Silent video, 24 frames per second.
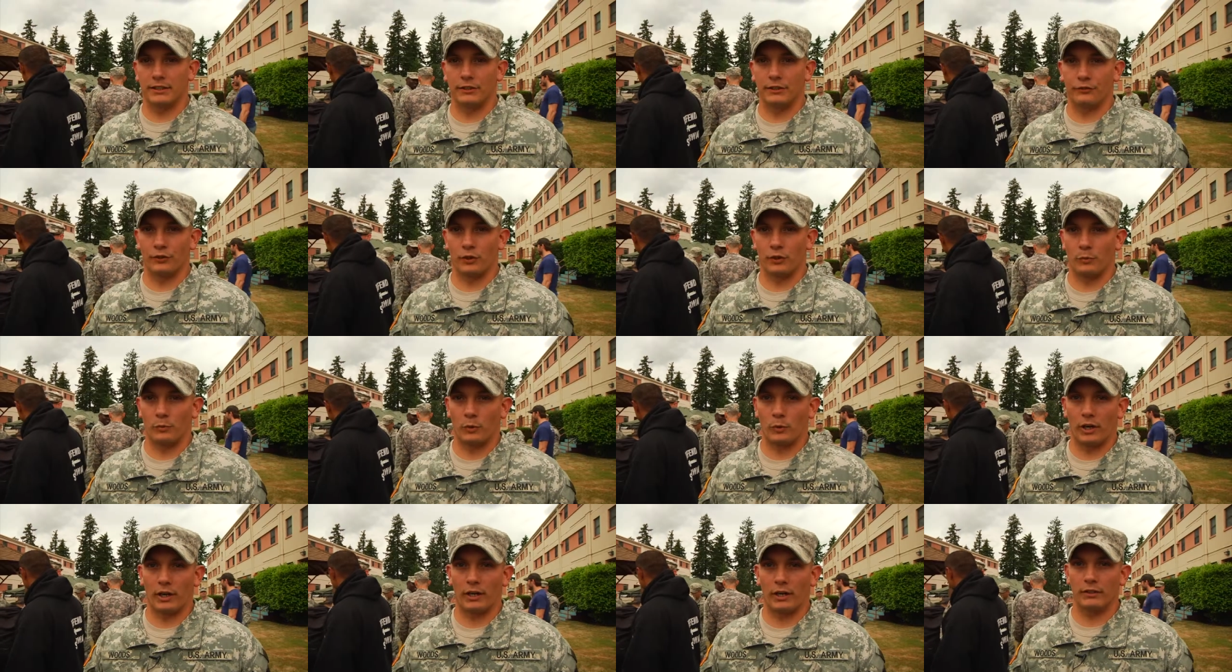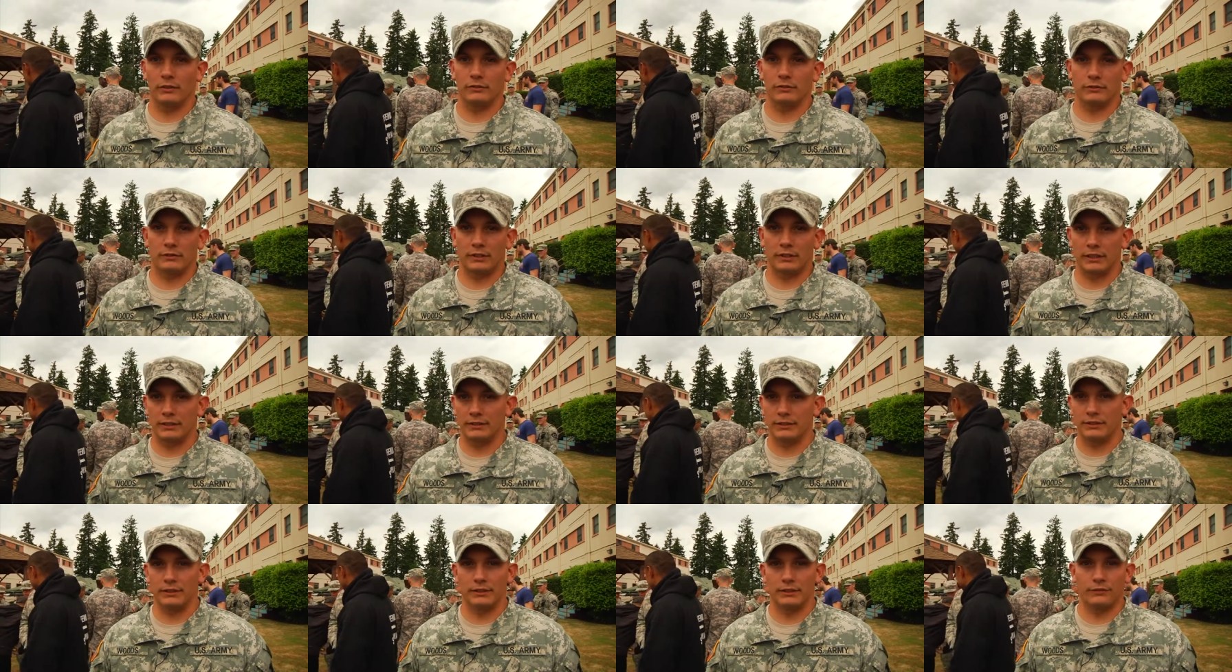good for the morale. I
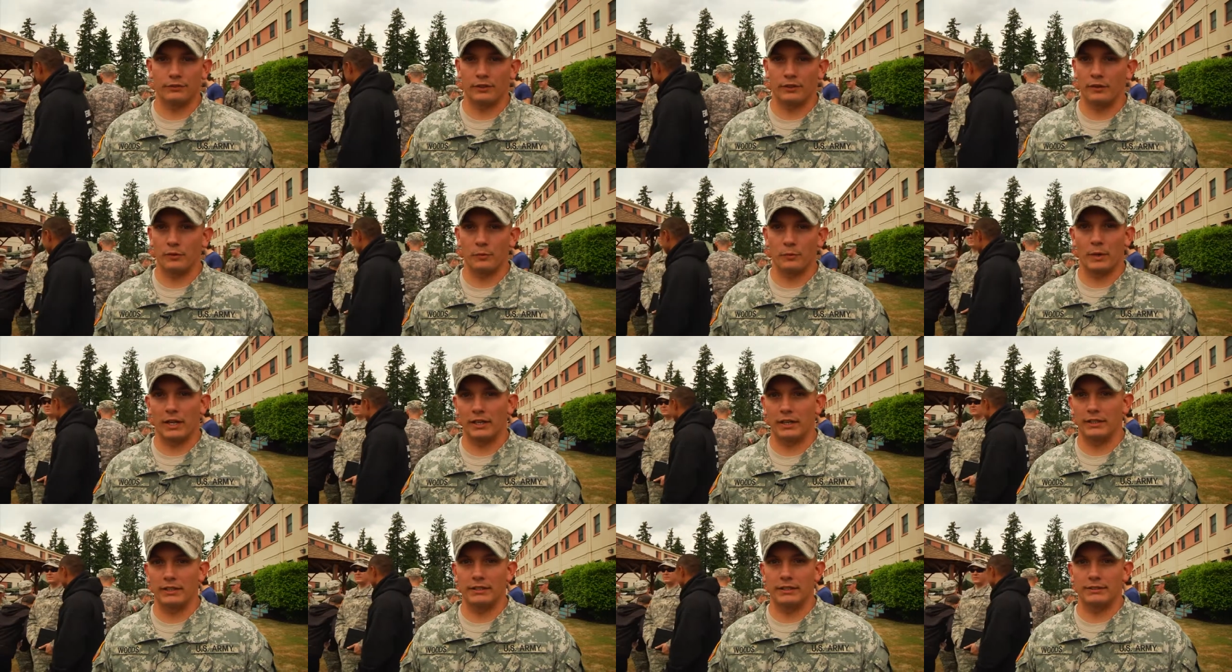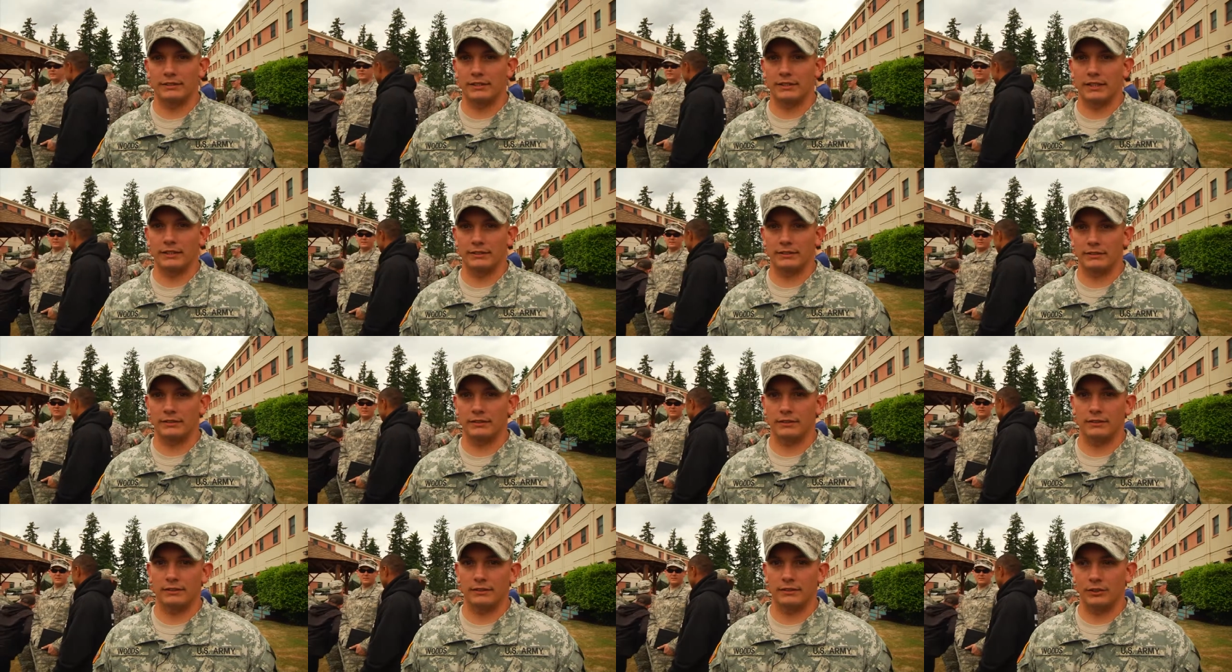think it's good for everybody to get a chance to,